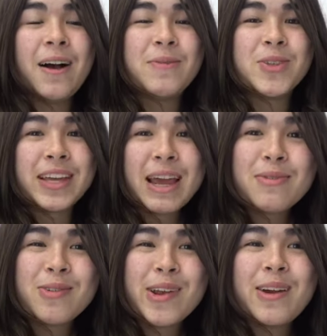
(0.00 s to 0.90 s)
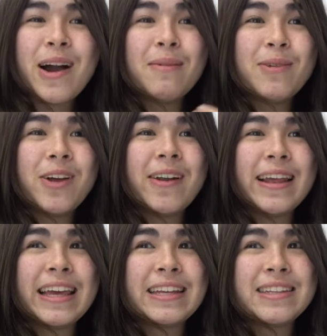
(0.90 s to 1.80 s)
So game theory, I'm
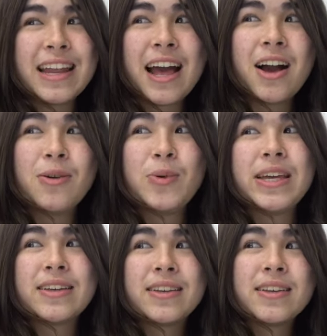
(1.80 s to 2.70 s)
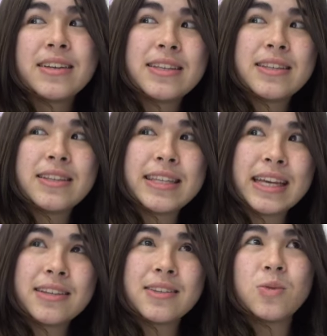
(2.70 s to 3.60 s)
learning it now, week
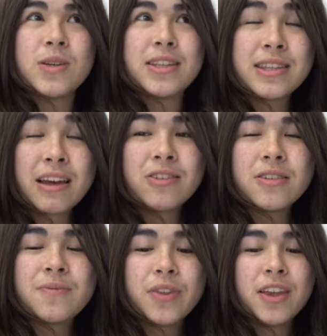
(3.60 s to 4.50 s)
6 or week 7.